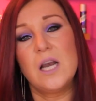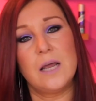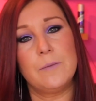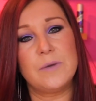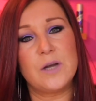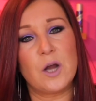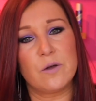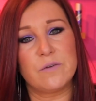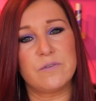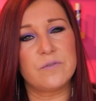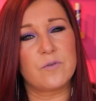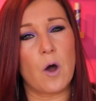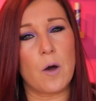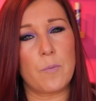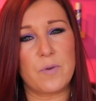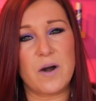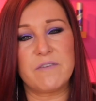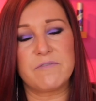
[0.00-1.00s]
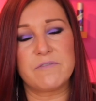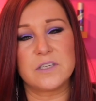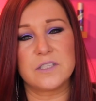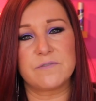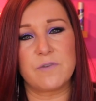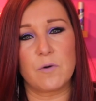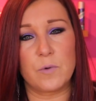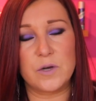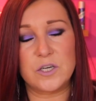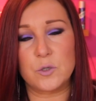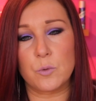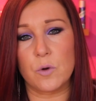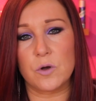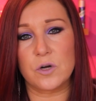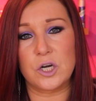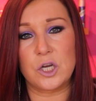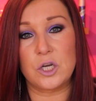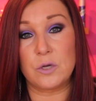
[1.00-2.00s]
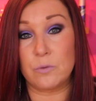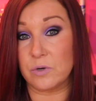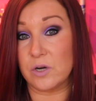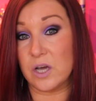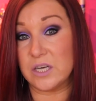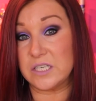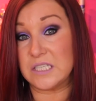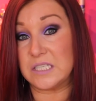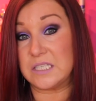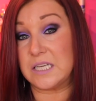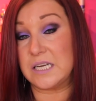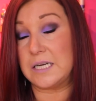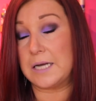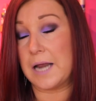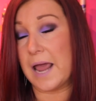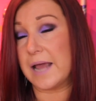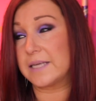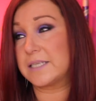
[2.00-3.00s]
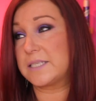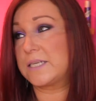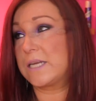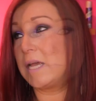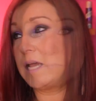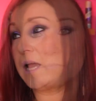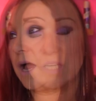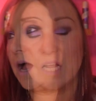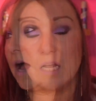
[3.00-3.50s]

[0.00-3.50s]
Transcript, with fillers: Let me know if you've got a preference for which one you would like to see next.